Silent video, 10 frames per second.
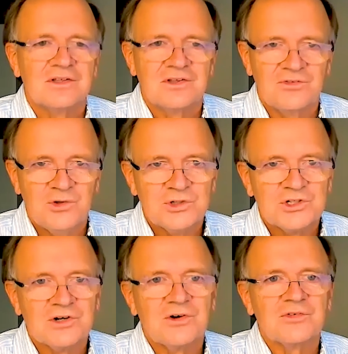the
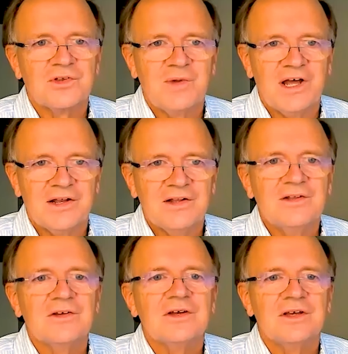future of the planet
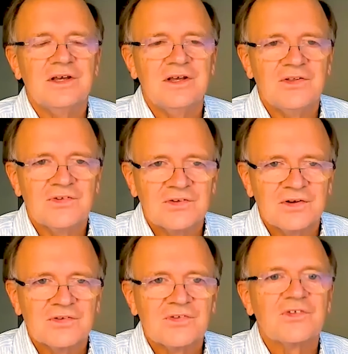is
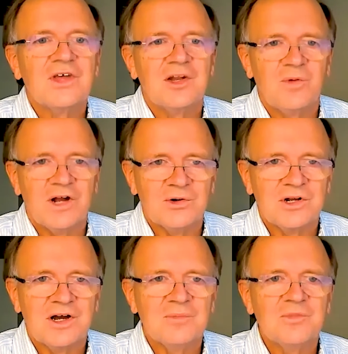sustainable
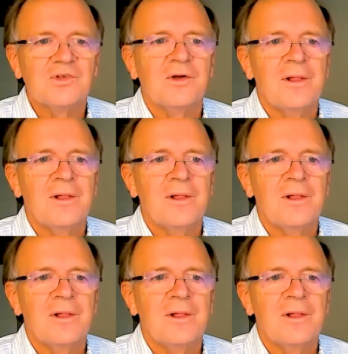outcomes.